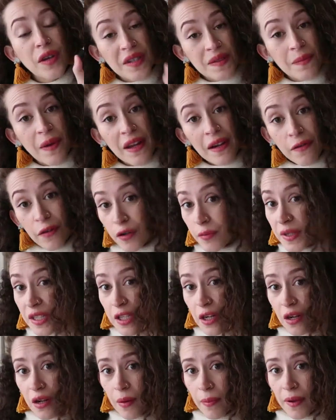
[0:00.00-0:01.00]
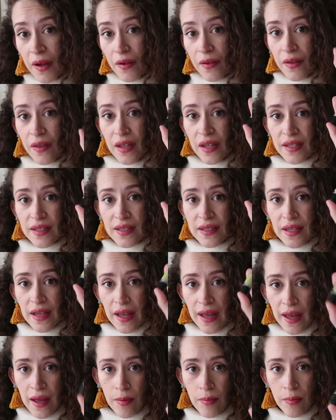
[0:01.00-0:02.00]
You guys might have heard me talk about this
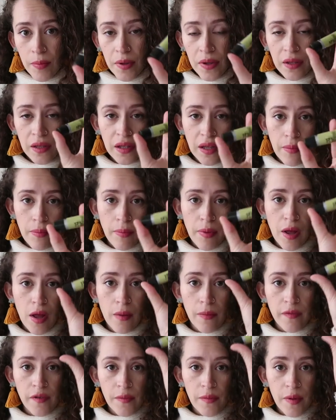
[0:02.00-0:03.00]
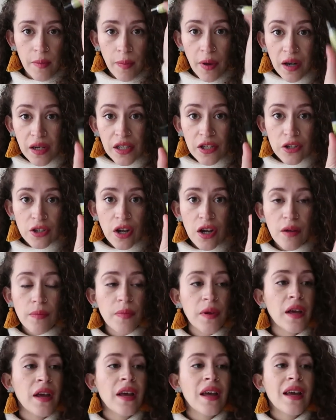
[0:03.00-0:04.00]
hemp lip balm from The Body
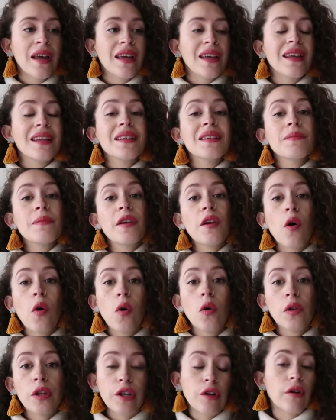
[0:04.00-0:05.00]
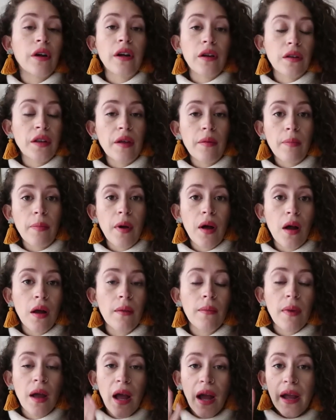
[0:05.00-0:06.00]
Shop. It is my holy grail lip
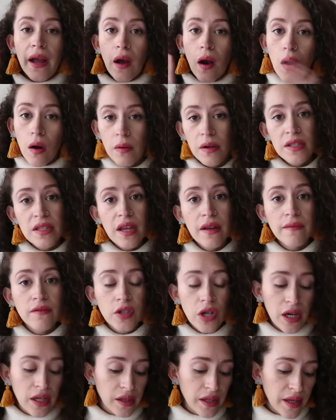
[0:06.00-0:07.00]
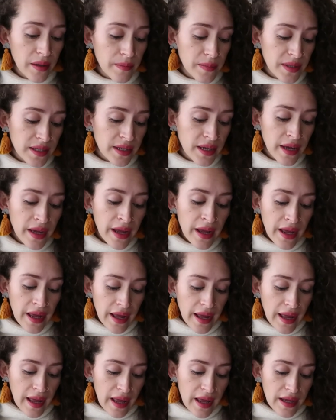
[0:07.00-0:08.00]
balm. I always have dry lips
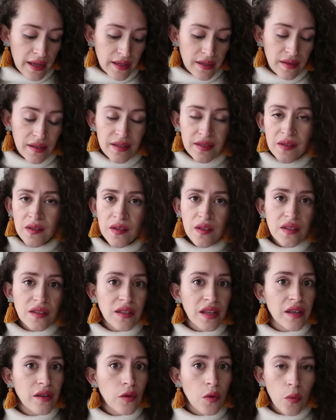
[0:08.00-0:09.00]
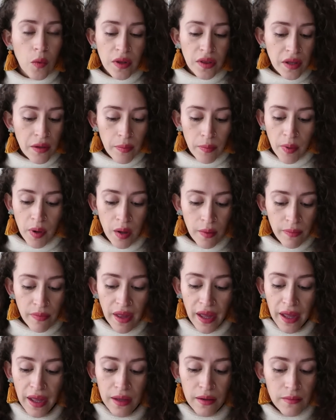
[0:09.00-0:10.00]
and this is like the one lip balm
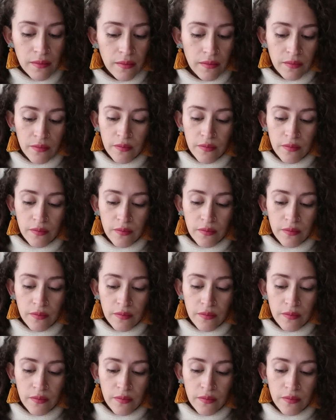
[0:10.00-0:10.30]
that